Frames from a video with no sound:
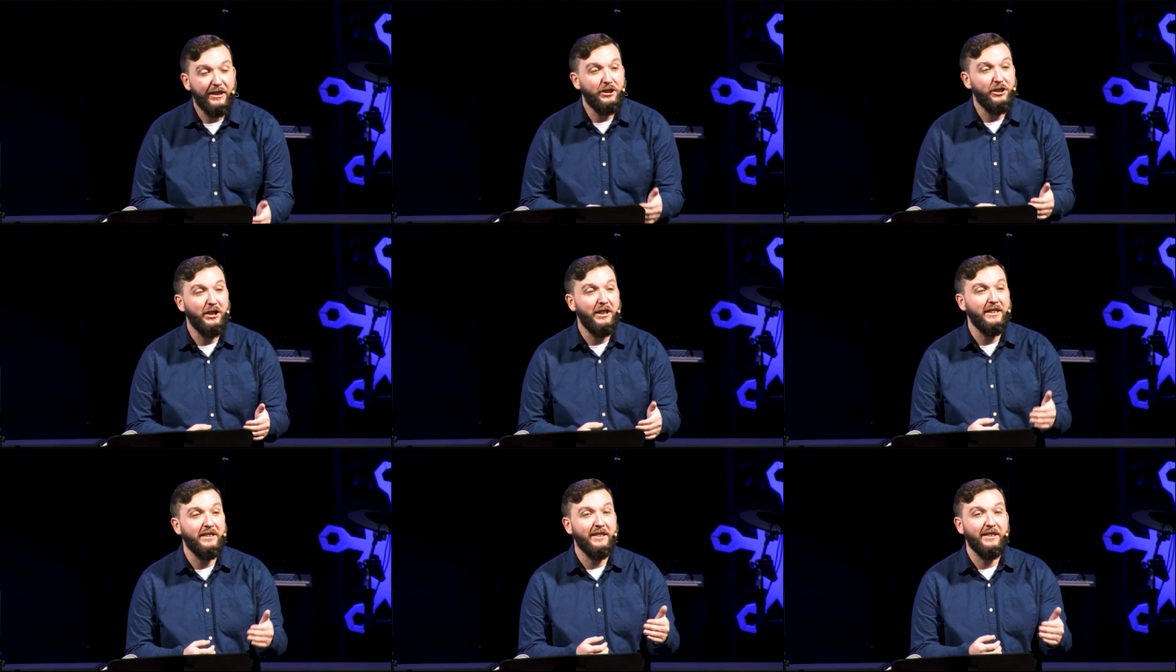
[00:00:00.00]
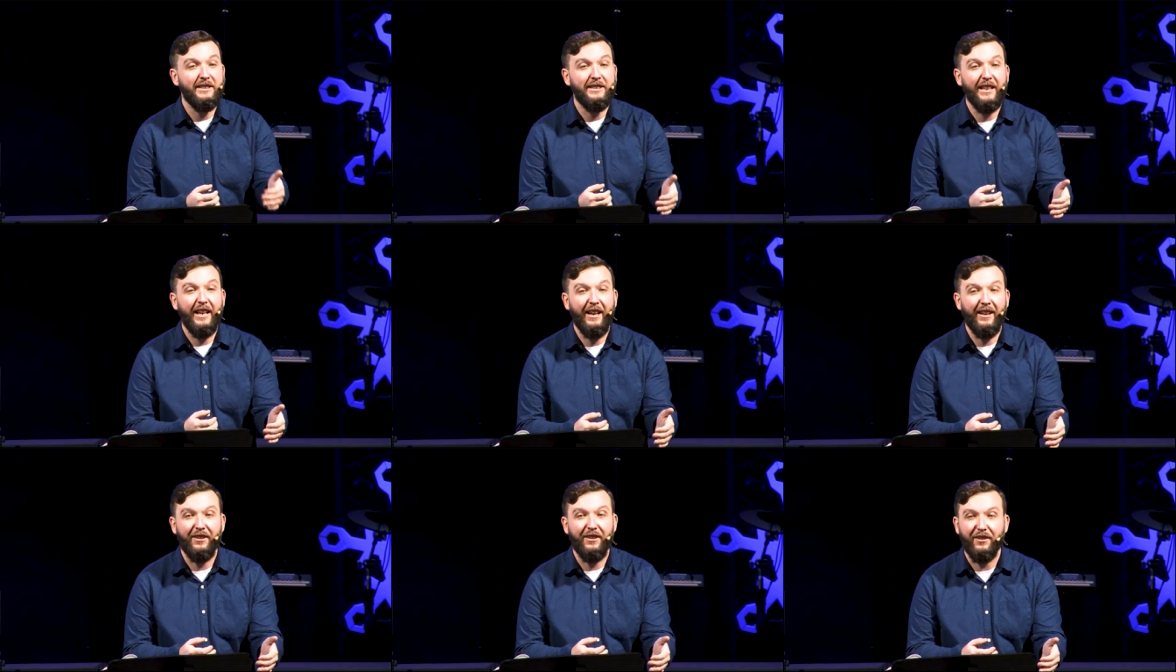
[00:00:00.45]
Jesus
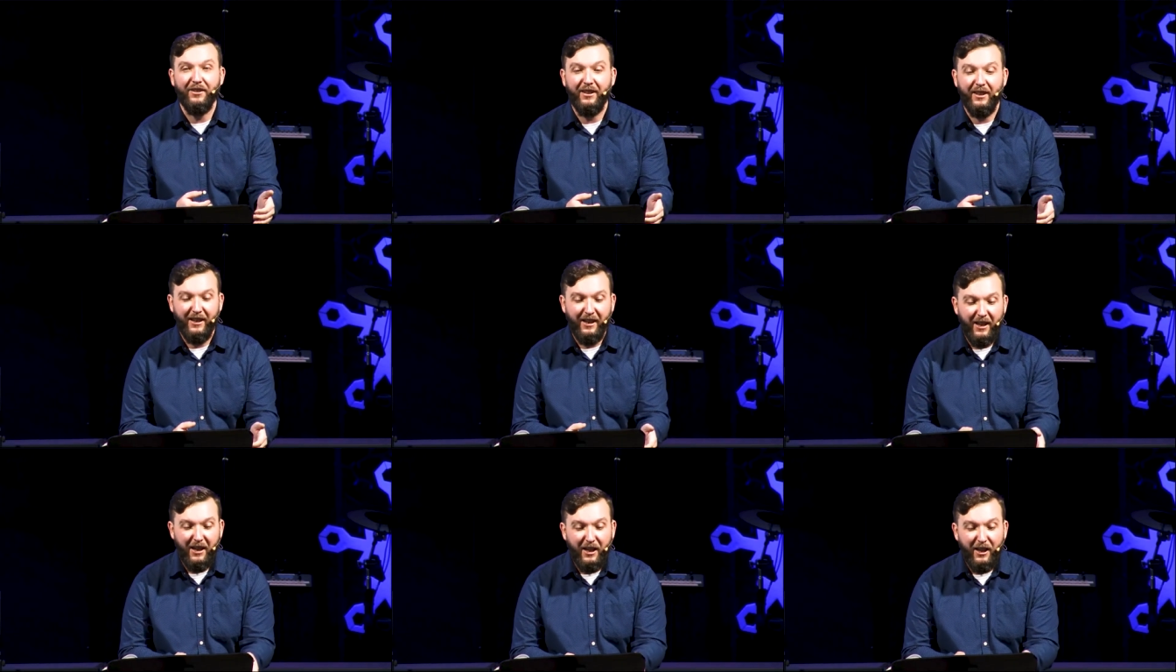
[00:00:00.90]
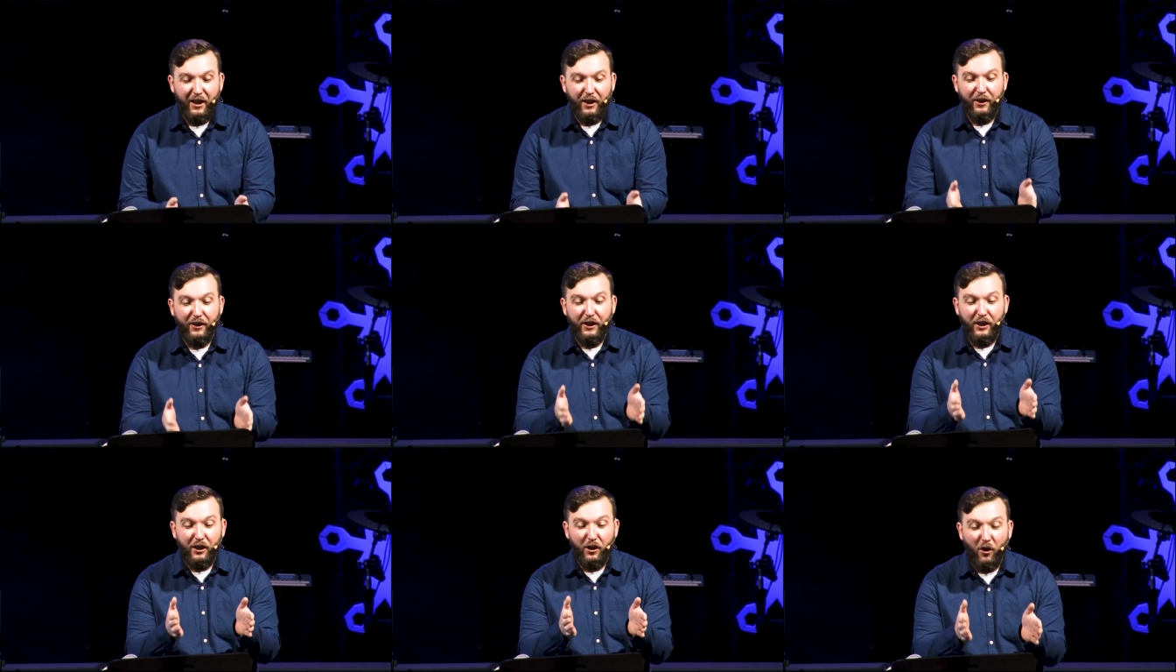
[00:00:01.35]
says,
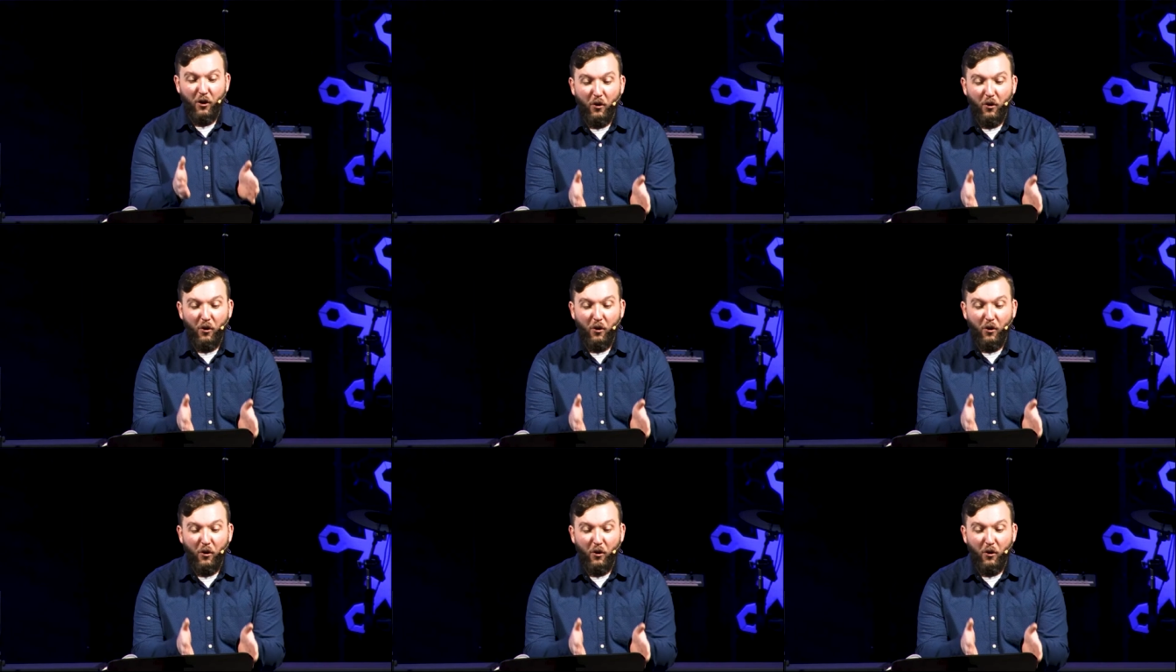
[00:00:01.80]
the